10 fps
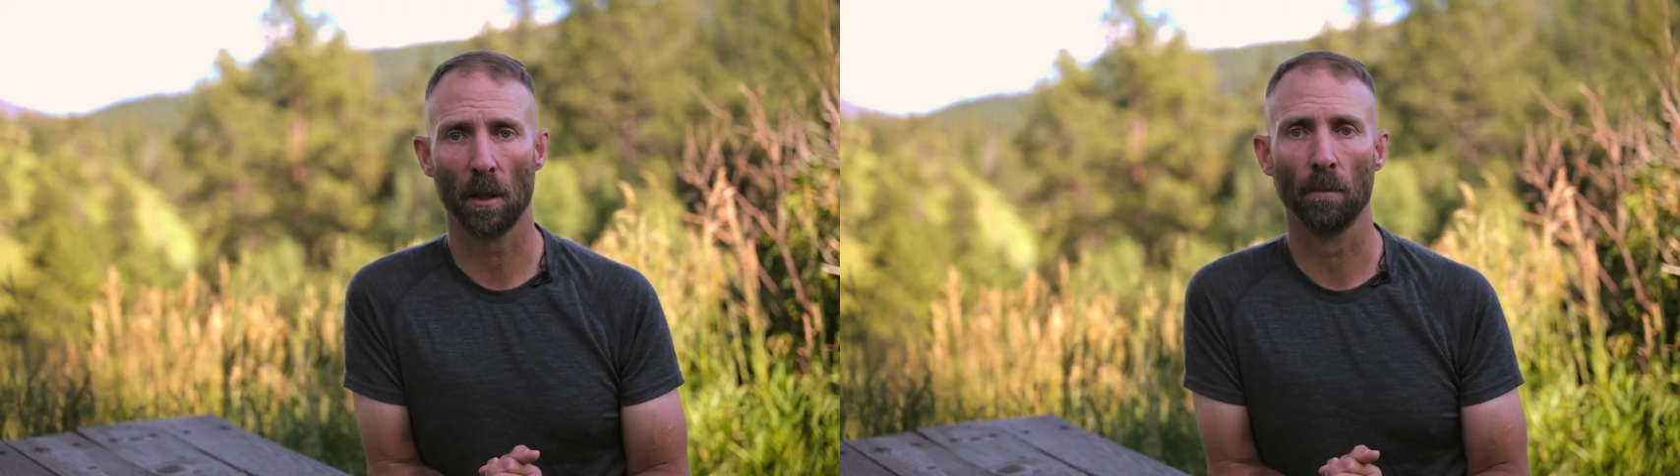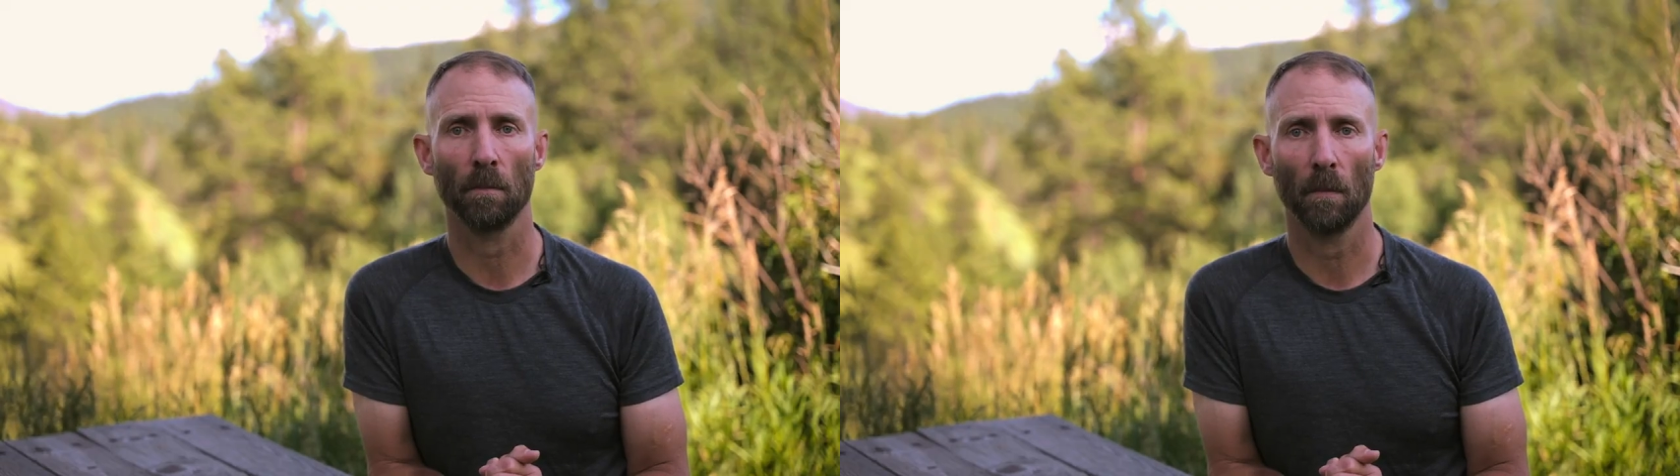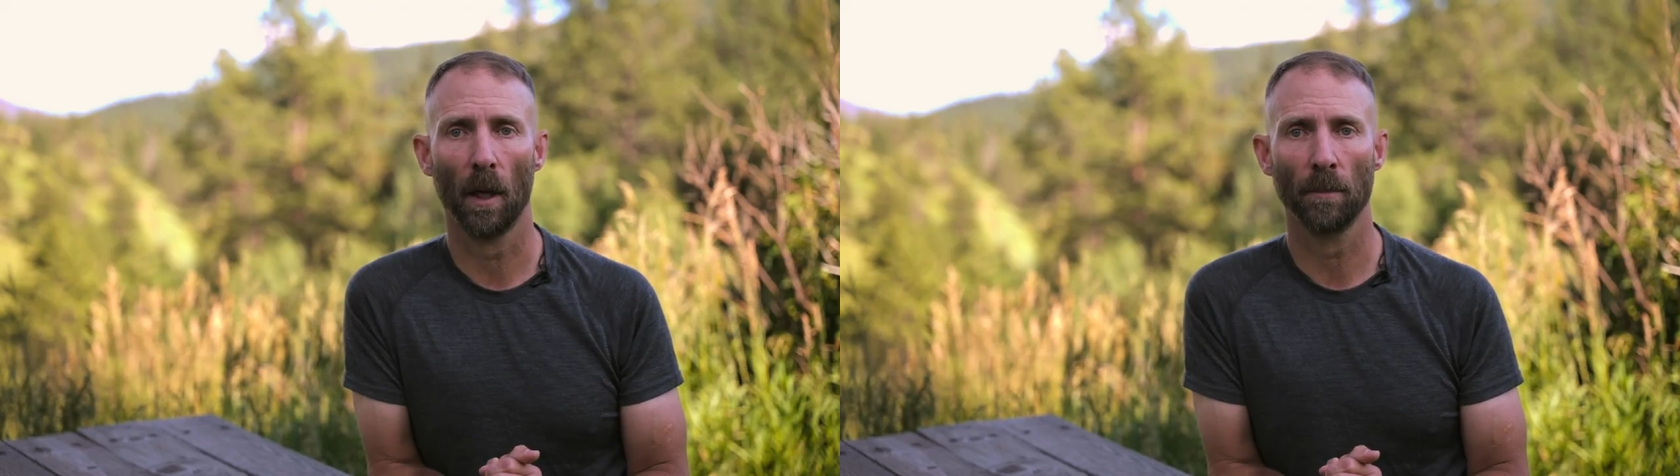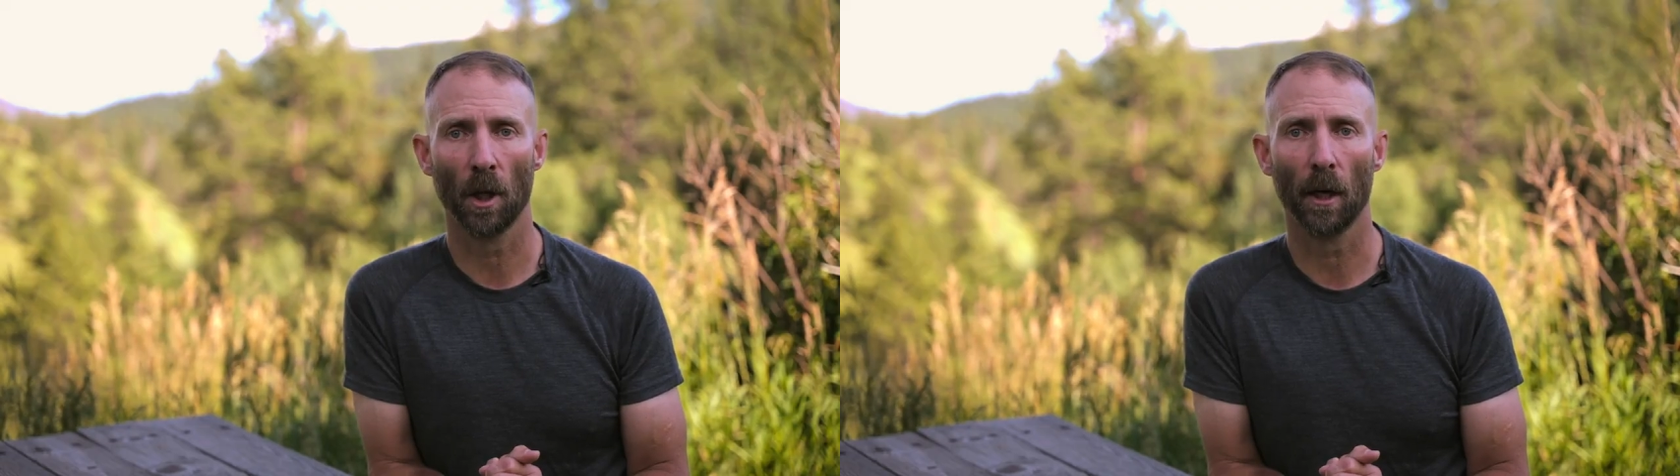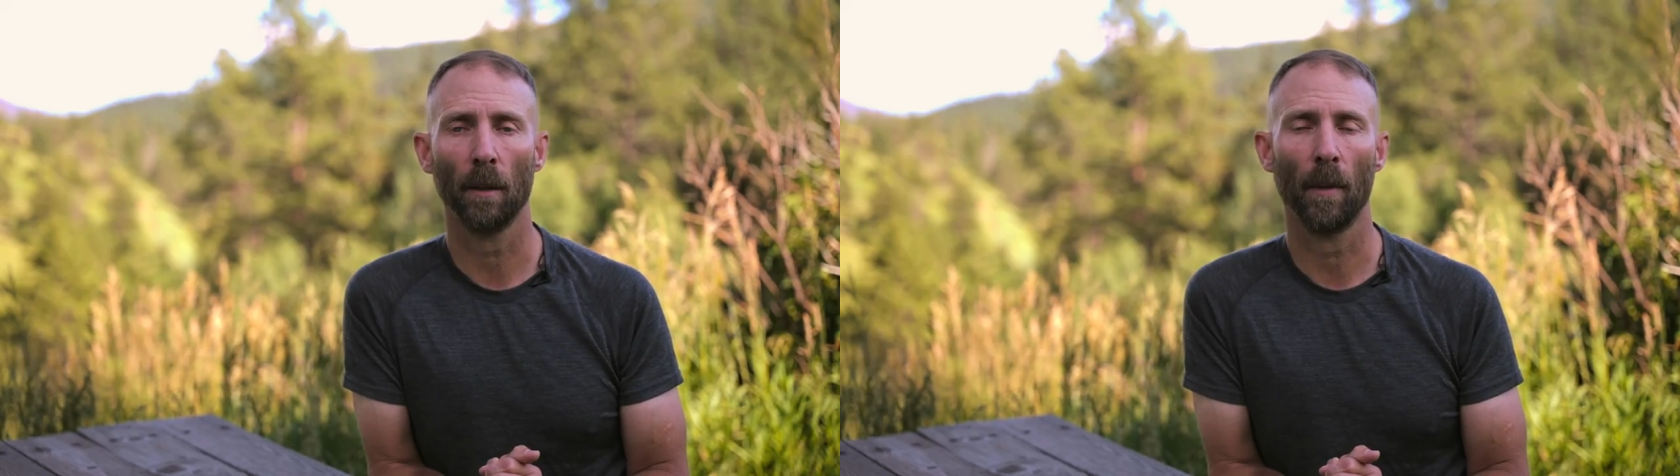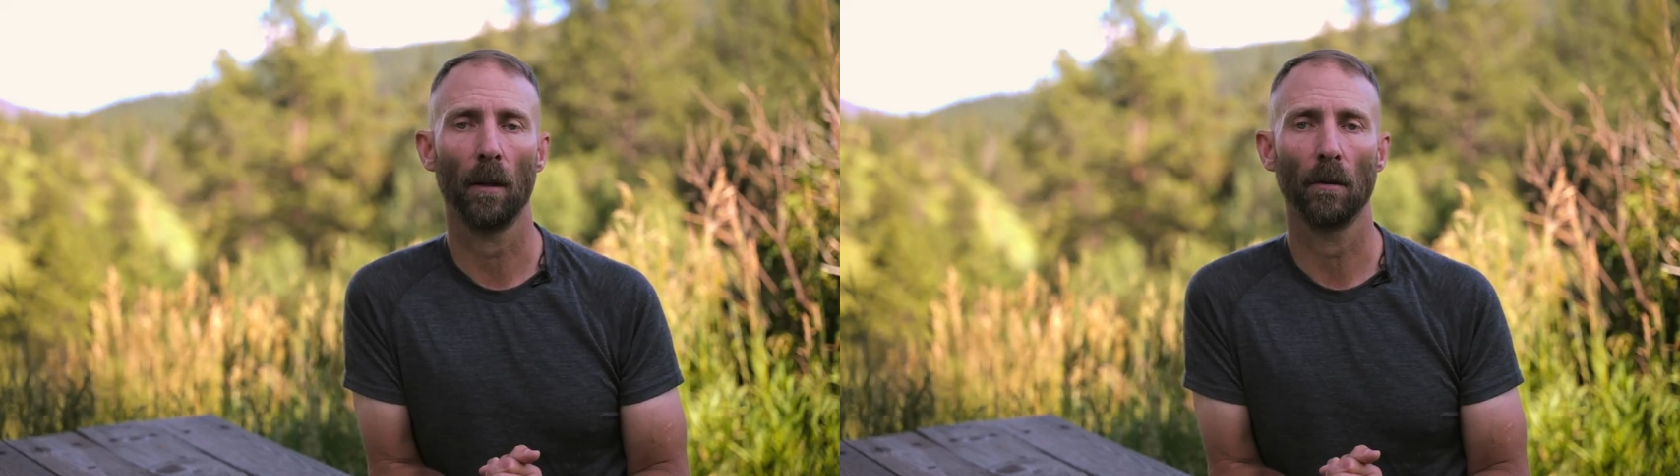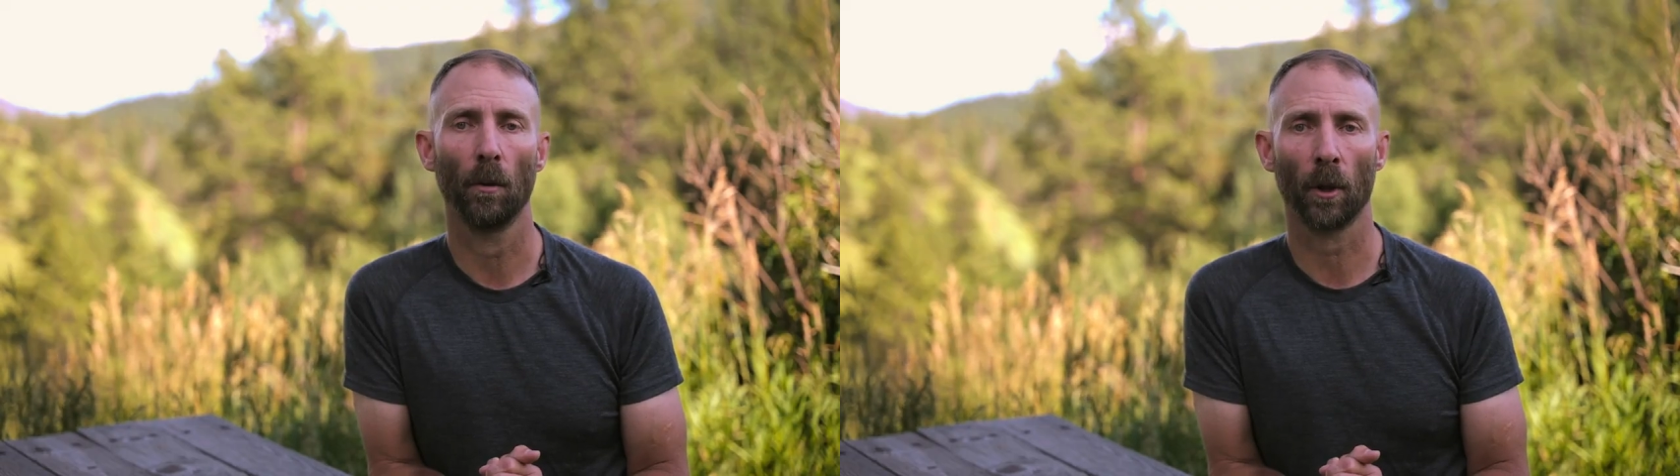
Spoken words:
I'm talking about